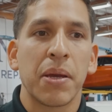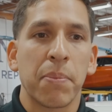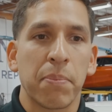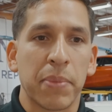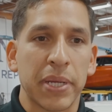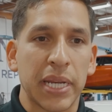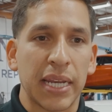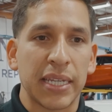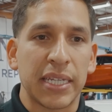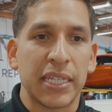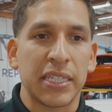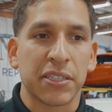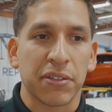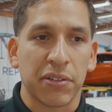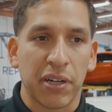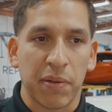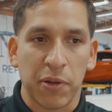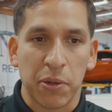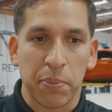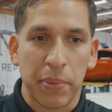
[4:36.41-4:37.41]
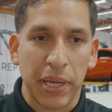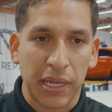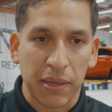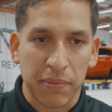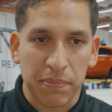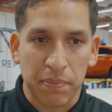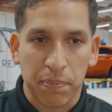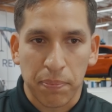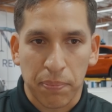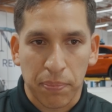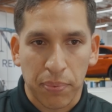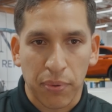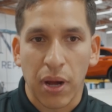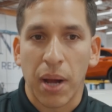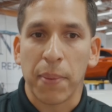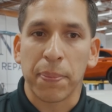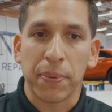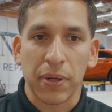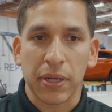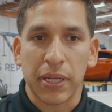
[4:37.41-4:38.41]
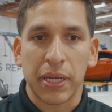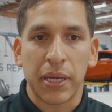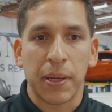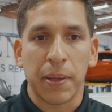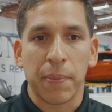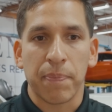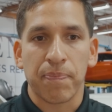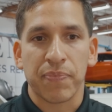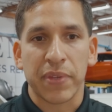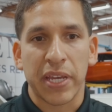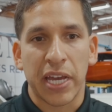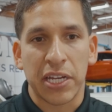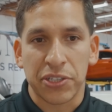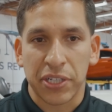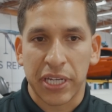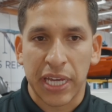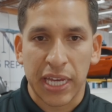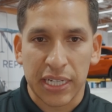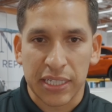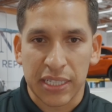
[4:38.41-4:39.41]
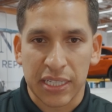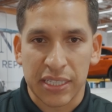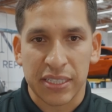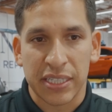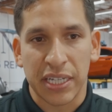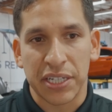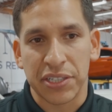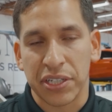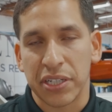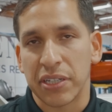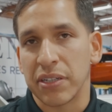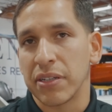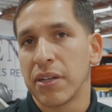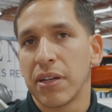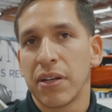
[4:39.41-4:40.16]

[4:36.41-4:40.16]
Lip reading: but at least they're able to make a properly educated decision